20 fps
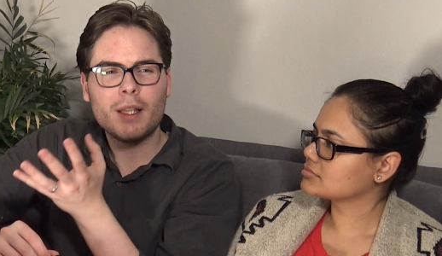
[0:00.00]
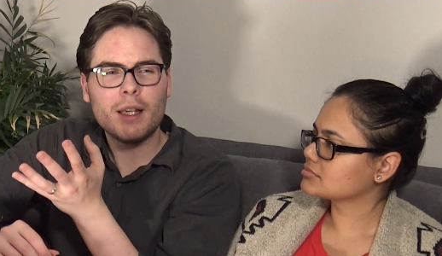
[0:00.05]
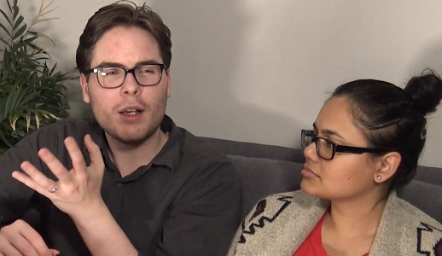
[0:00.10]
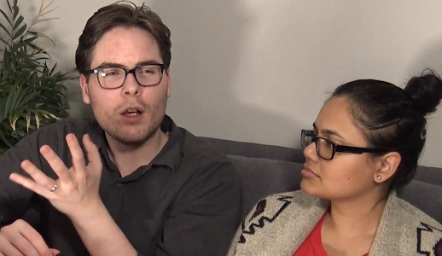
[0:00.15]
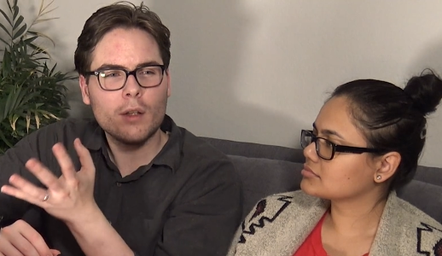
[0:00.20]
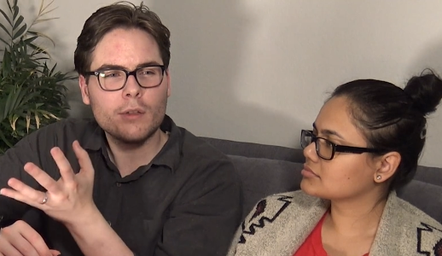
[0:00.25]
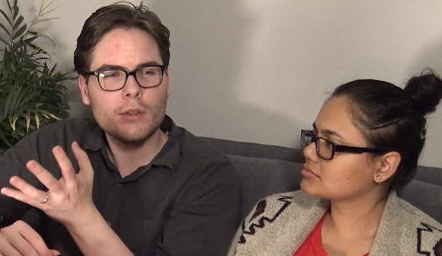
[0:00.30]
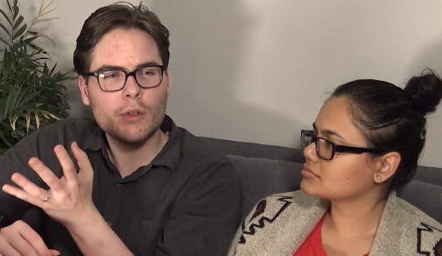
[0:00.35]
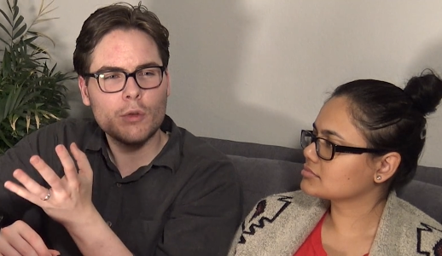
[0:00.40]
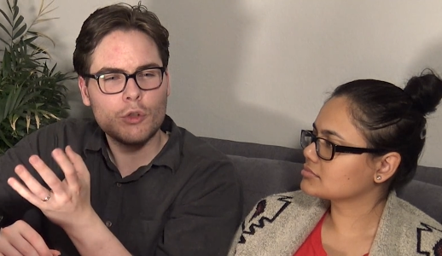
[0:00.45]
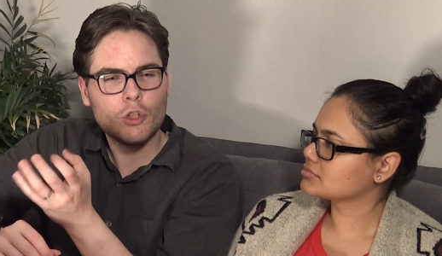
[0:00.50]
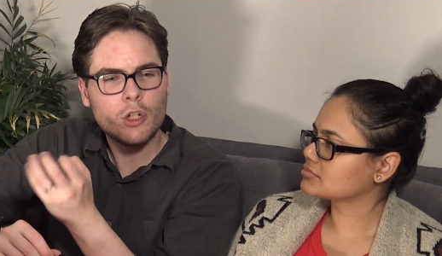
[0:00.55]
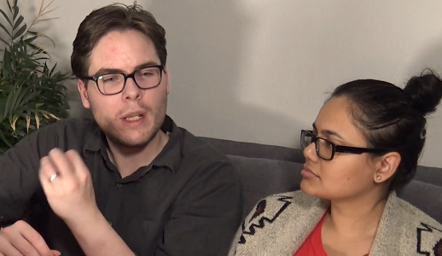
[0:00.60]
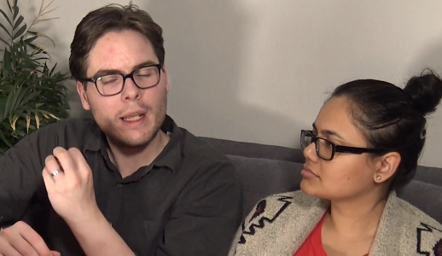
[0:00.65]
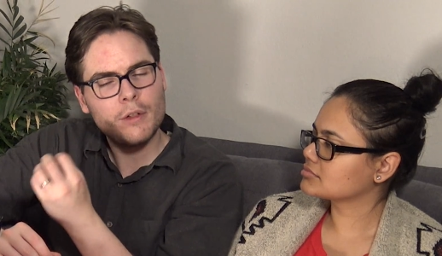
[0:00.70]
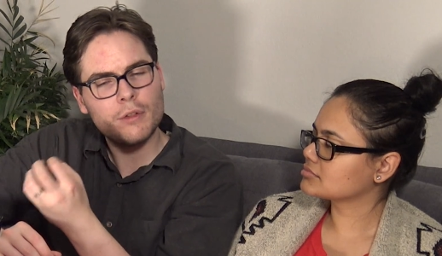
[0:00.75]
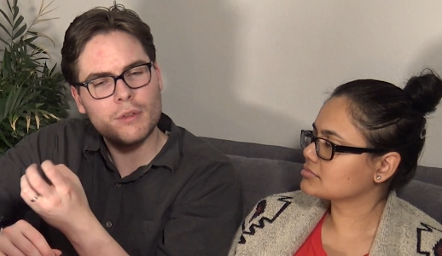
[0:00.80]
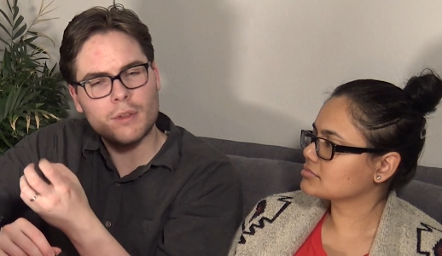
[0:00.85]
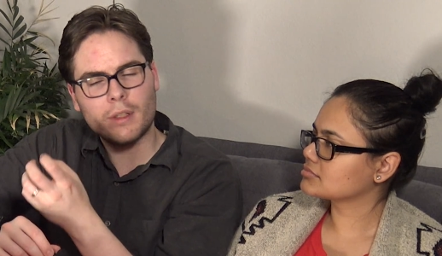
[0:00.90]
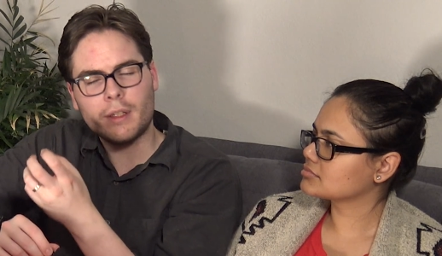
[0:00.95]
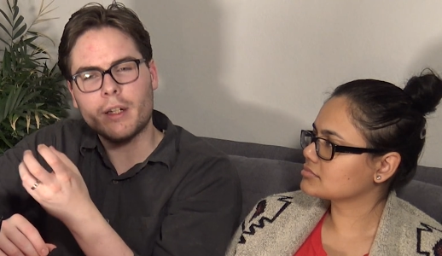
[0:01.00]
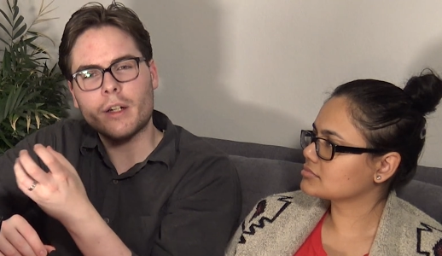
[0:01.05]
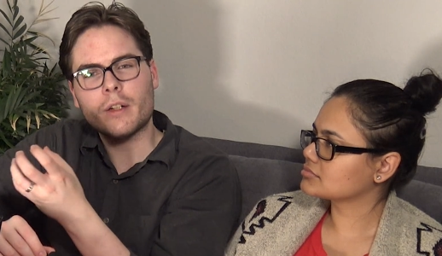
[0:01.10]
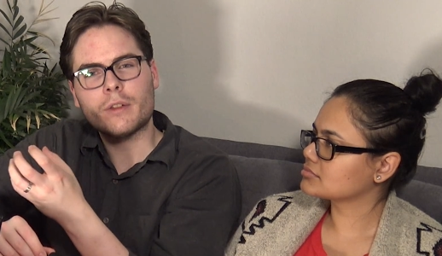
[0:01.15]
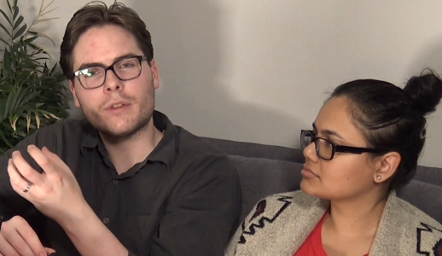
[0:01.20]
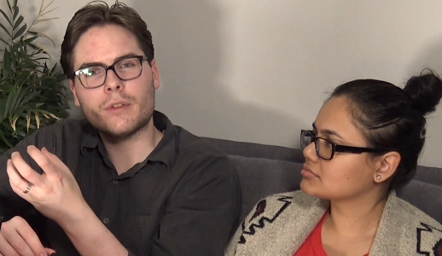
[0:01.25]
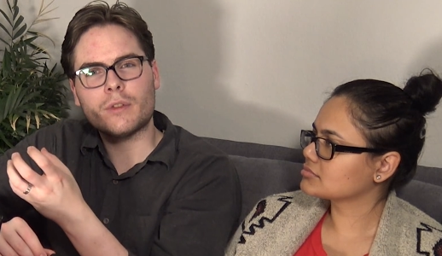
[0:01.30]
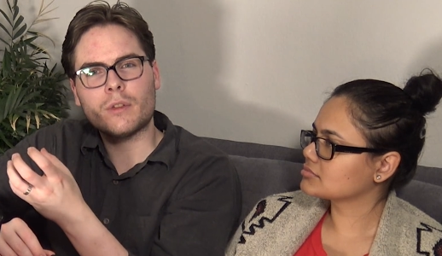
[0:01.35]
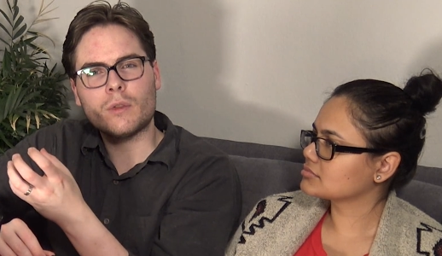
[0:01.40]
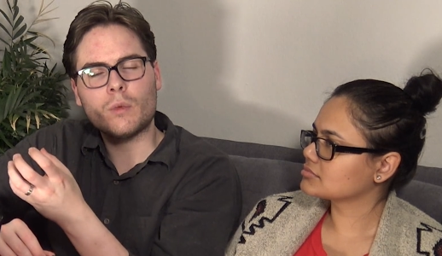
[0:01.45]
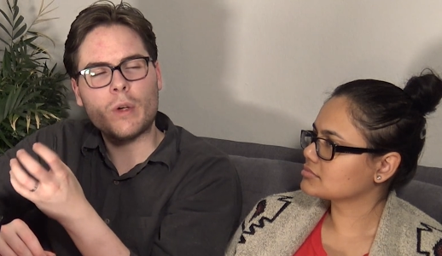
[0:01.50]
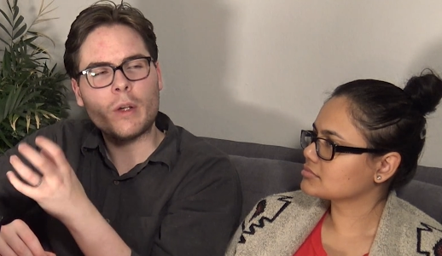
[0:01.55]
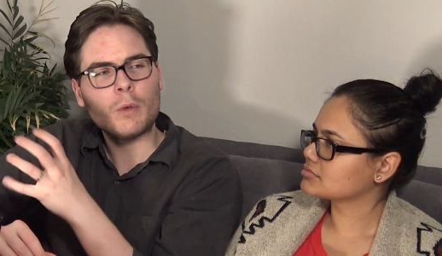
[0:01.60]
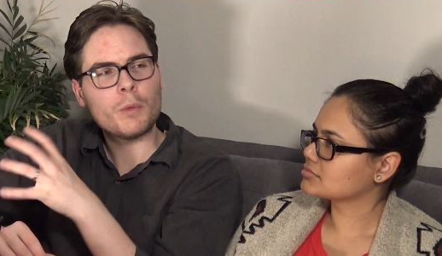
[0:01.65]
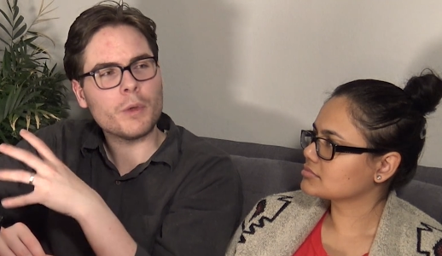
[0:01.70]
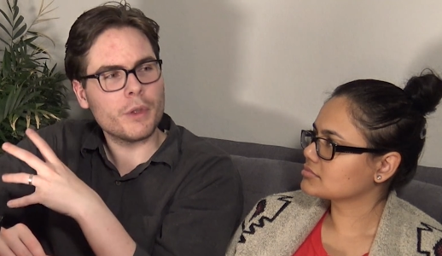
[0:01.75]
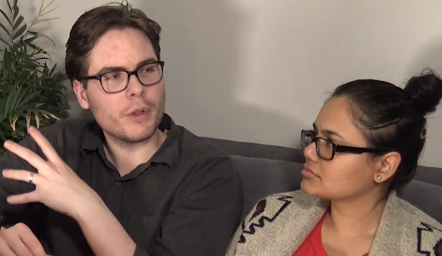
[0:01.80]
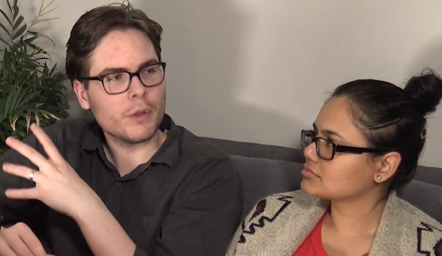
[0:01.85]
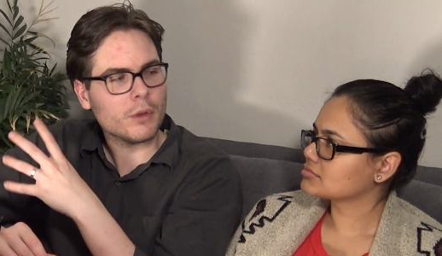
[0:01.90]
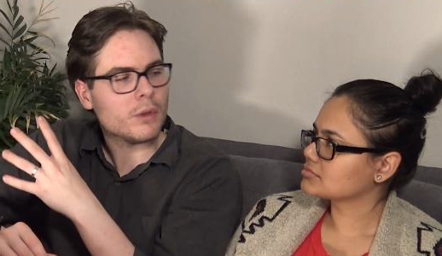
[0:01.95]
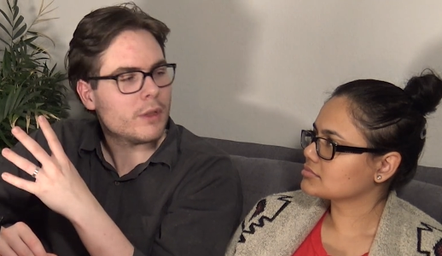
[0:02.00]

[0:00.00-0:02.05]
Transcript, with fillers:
Speaker 1: they also change the characters in a way where they're a